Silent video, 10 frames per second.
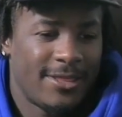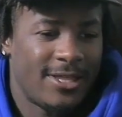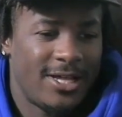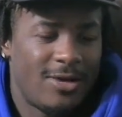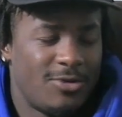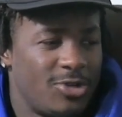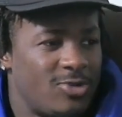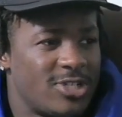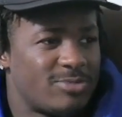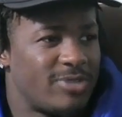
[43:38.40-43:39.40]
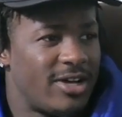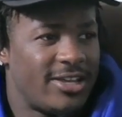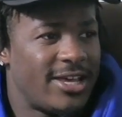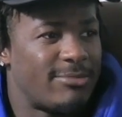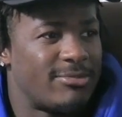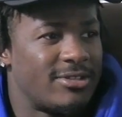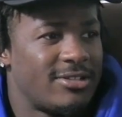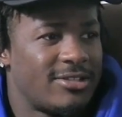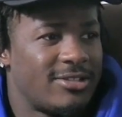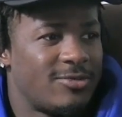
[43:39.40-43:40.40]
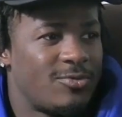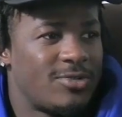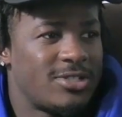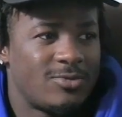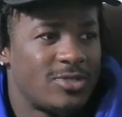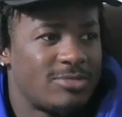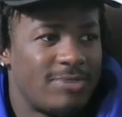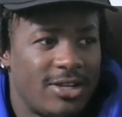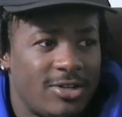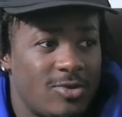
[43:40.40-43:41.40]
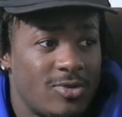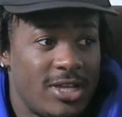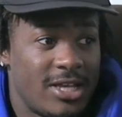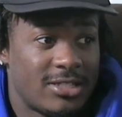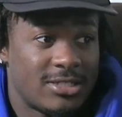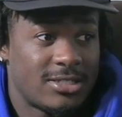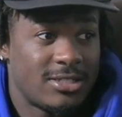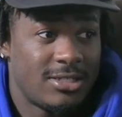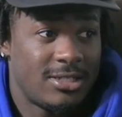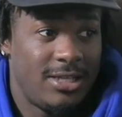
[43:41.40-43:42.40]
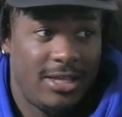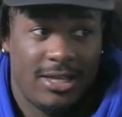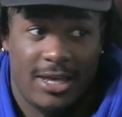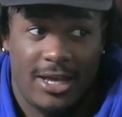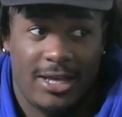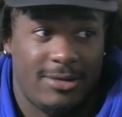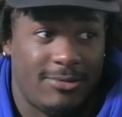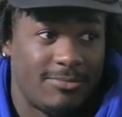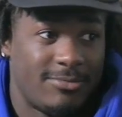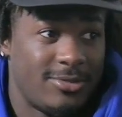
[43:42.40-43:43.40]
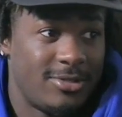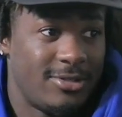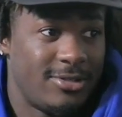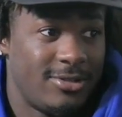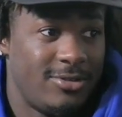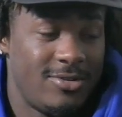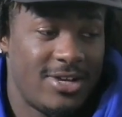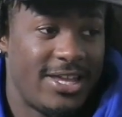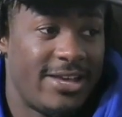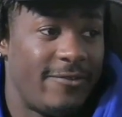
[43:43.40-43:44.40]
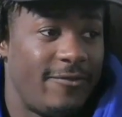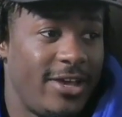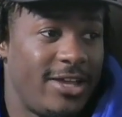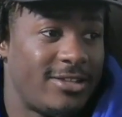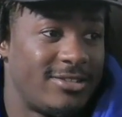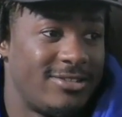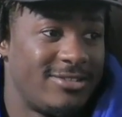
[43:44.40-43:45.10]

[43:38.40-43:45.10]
I don't know what's about to happen. What what's about to go next Mm-hmm. in game? You gotta have faith. Hey.